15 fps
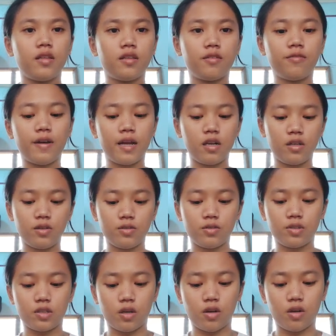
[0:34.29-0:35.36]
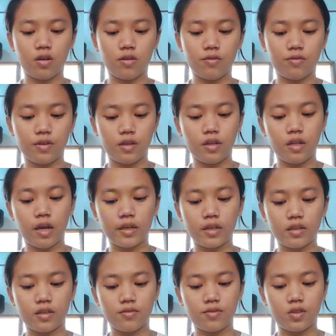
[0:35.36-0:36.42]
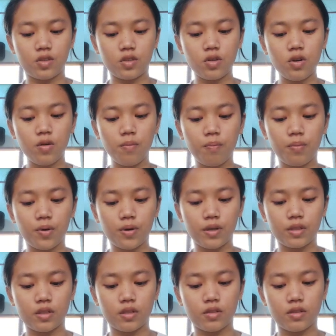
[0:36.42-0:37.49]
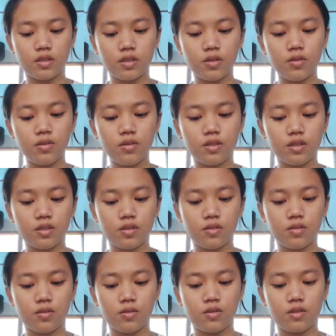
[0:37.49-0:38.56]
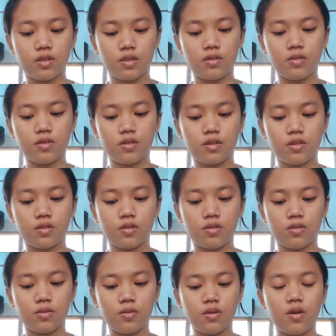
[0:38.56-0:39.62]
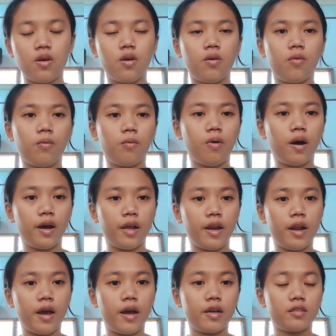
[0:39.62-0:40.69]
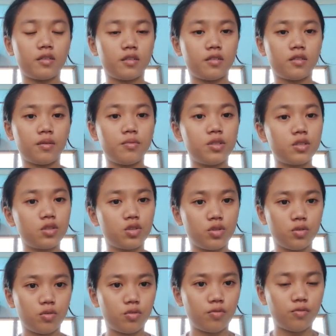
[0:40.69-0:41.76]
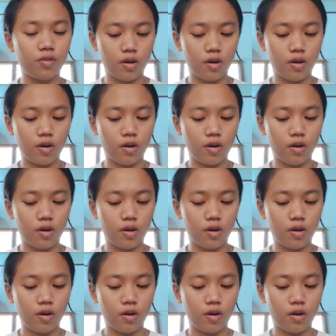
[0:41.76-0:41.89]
the values of negative 0.00001 as a substitute